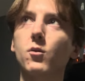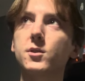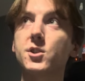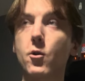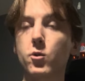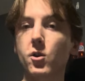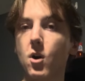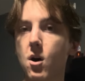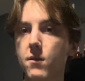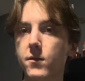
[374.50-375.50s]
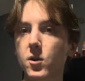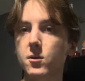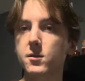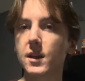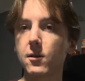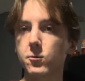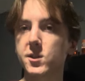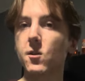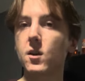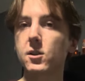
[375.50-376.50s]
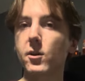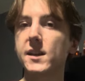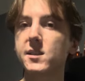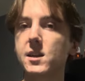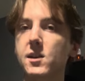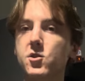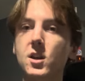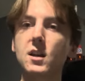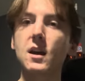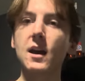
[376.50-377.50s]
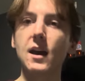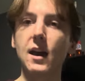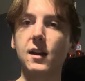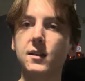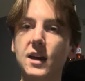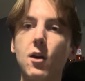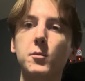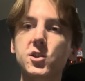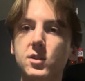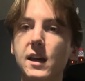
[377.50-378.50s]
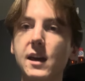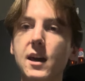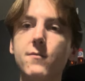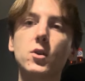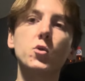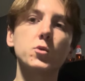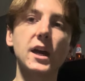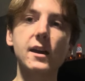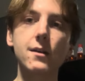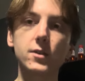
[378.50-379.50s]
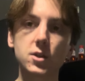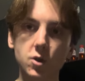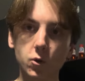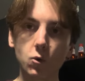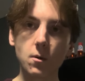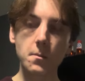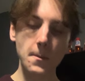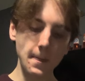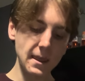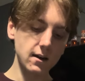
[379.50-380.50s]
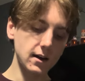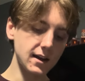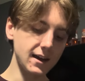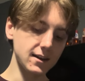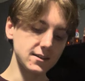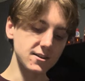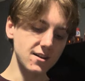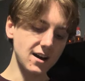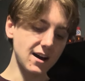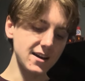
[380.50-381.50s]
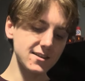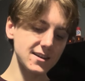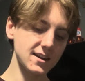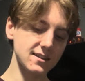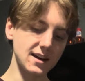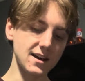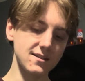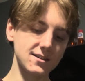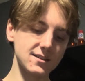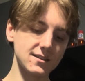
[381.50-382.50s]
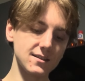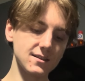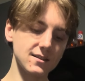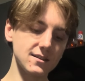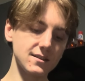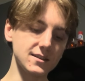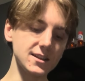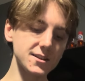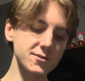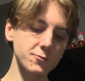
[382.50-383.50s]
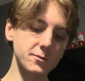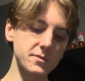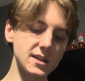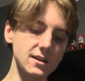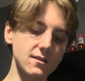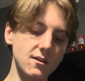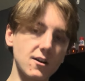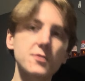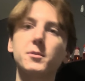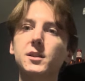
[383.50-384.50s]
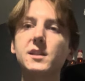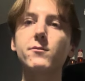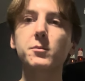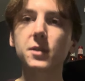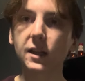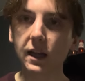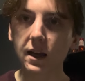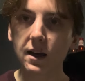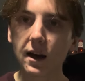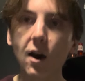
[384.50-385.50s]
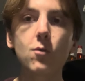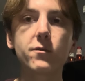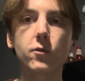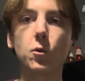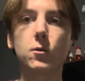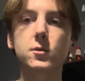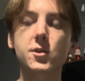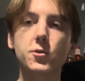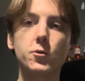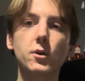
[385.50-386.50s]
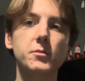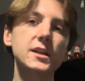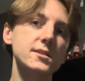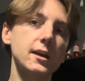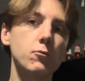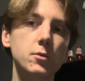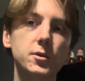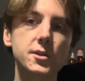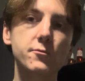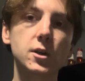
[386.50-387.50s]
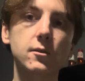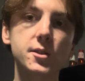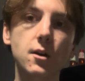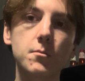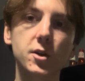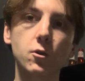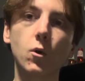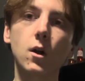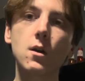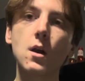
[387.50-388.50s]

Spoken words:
donor offer that was on GrantStation and how much they gave and who they gave it to. And I think that this would be unbelievably helpful to a place like 1+1 El Salvador,